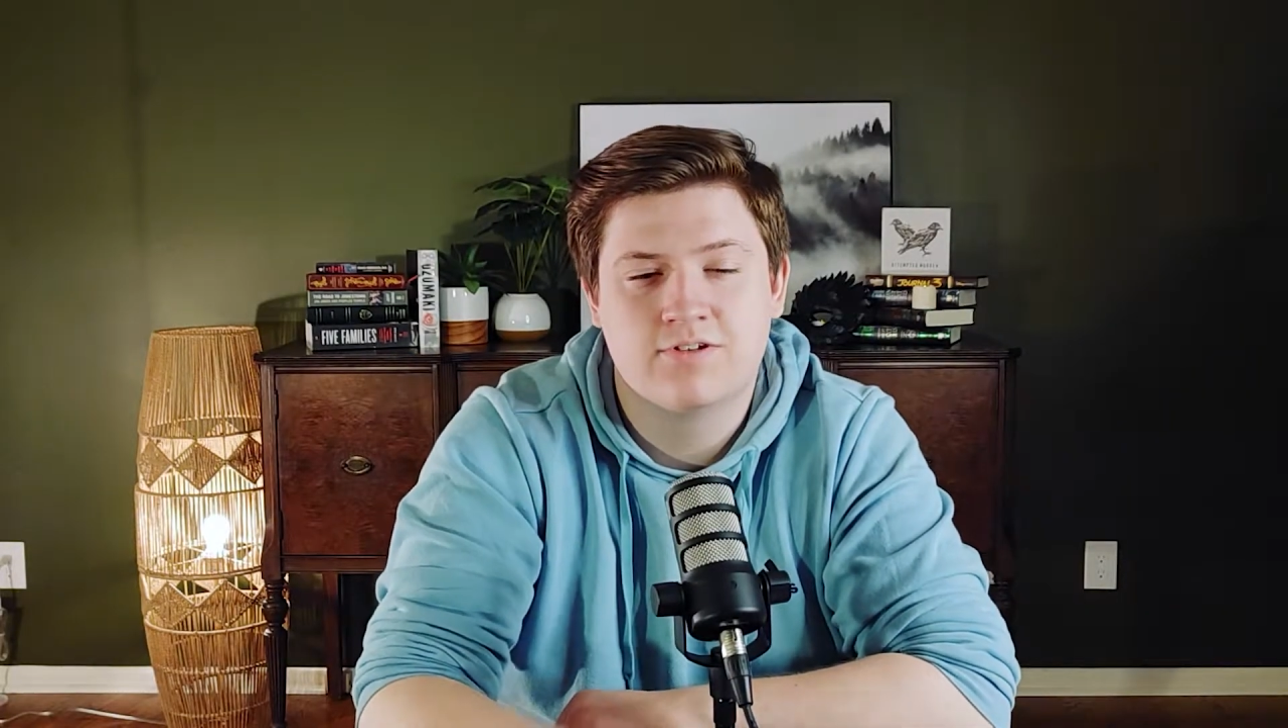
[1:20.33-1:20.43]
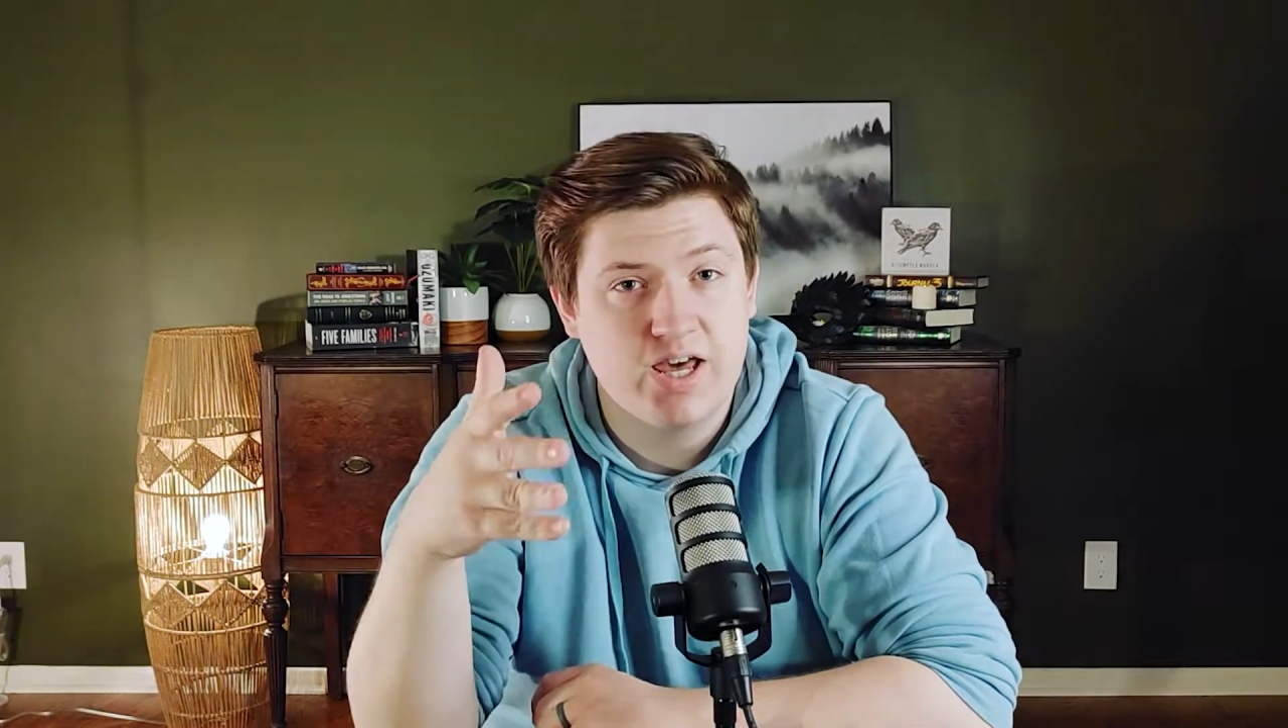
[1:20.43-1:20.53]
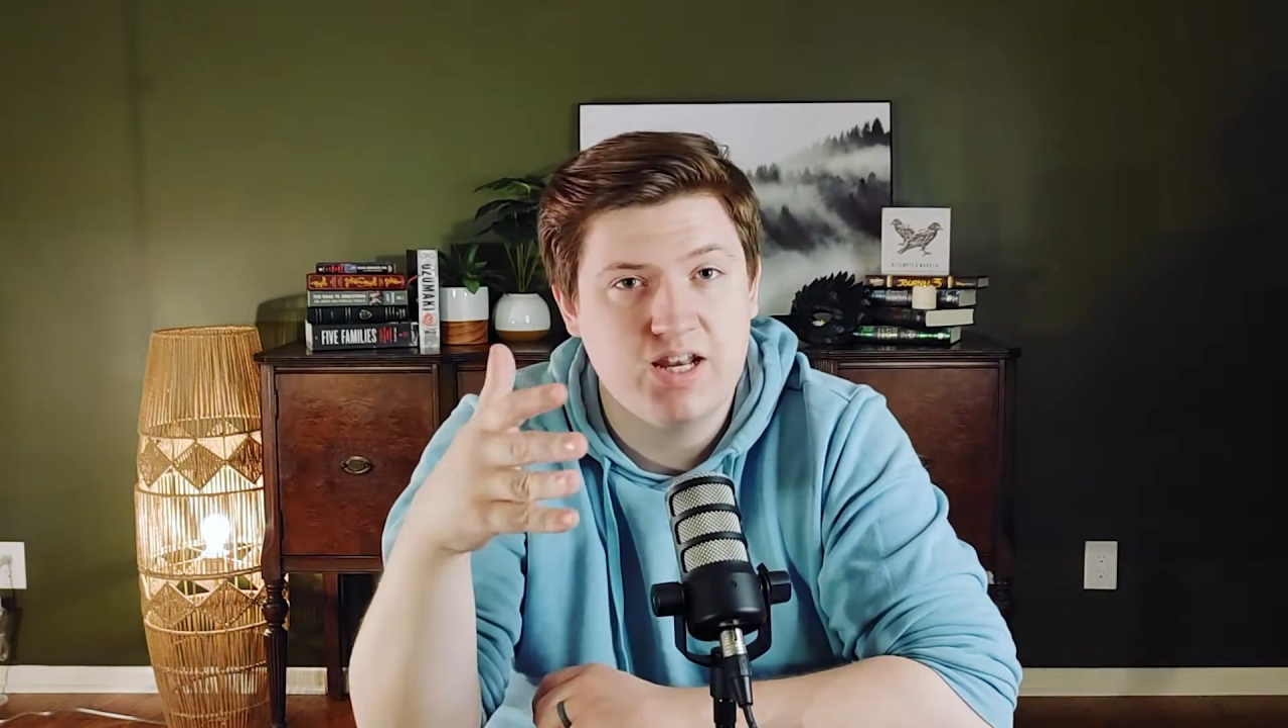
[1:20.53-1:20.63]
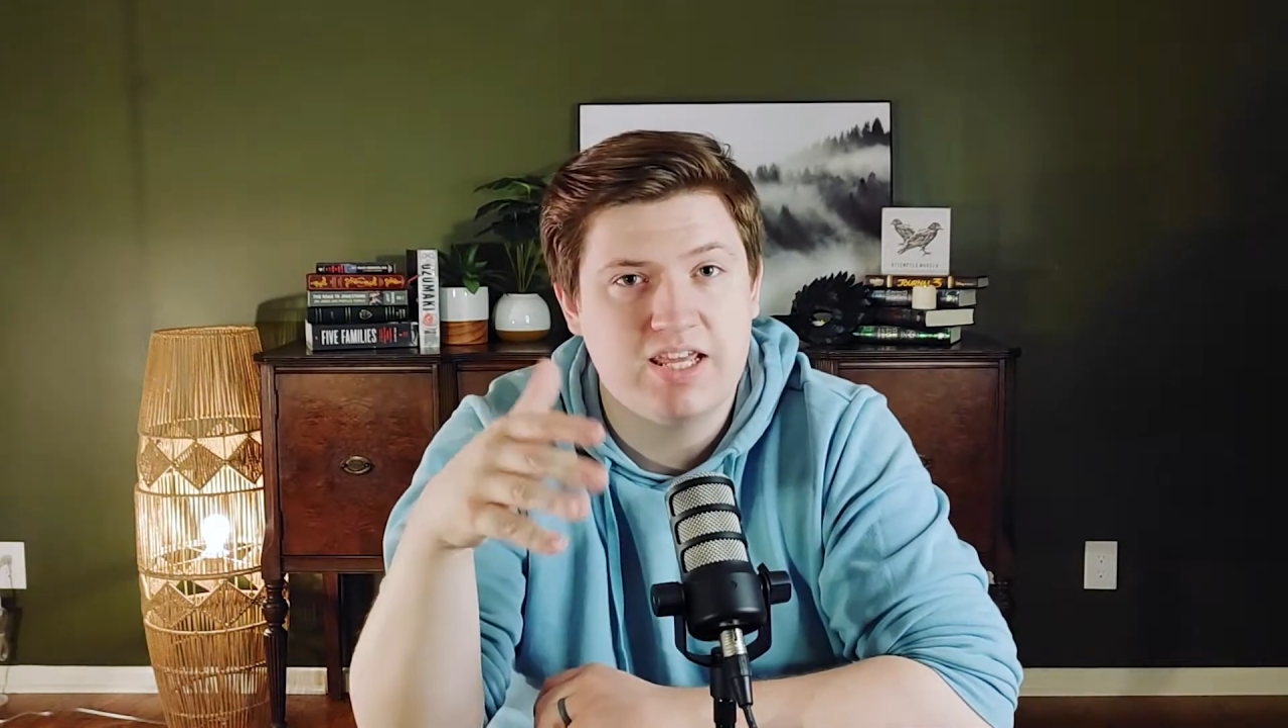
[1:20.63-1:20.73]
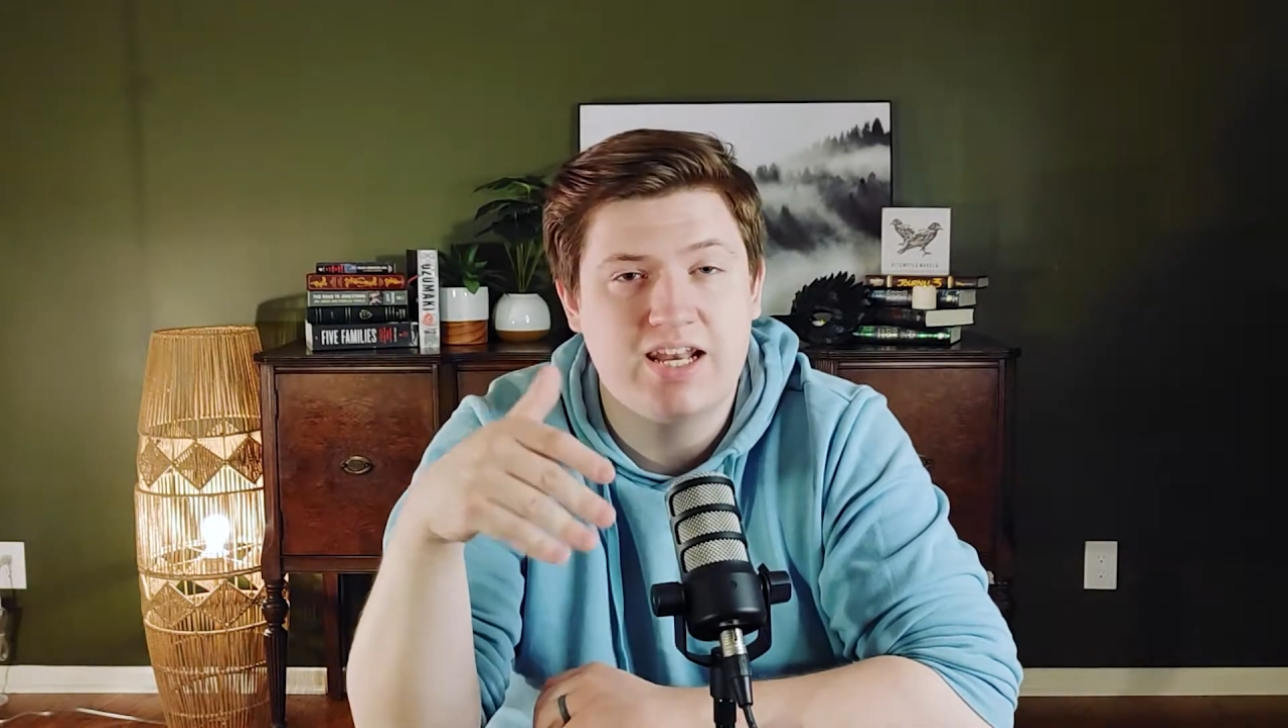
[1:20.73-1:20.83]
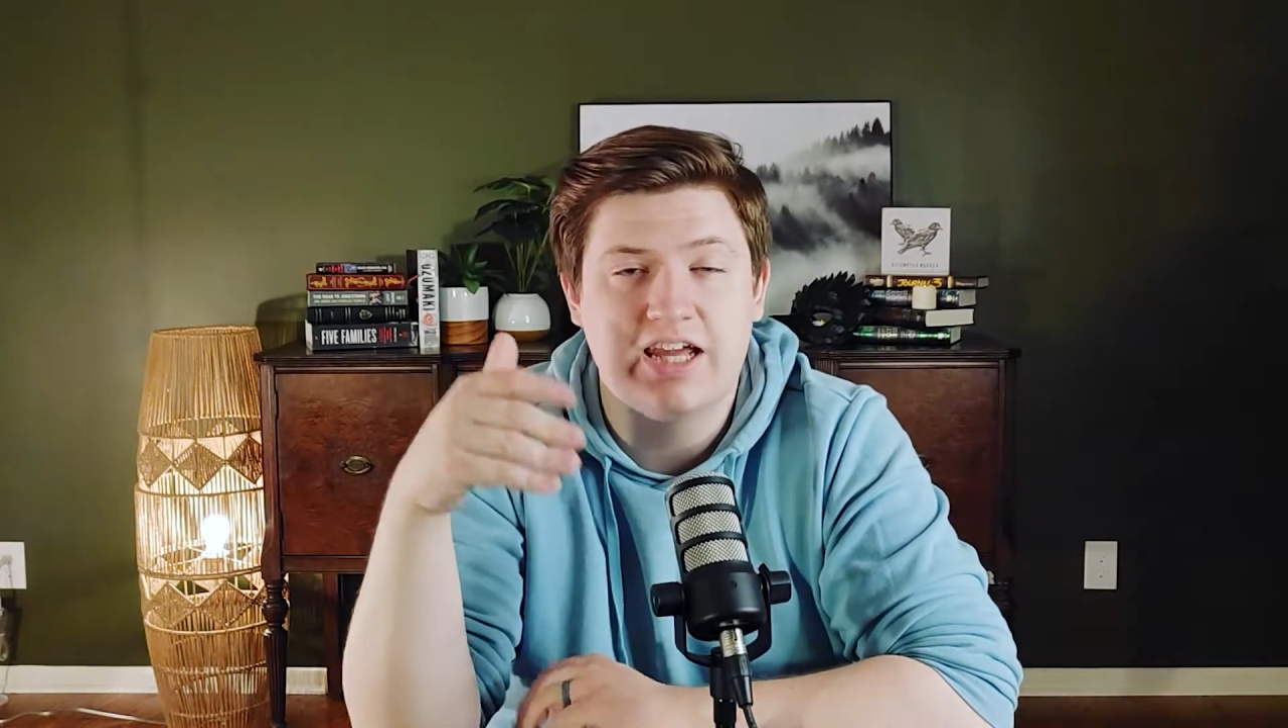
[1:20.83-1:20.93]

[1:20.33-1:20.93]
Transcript: But in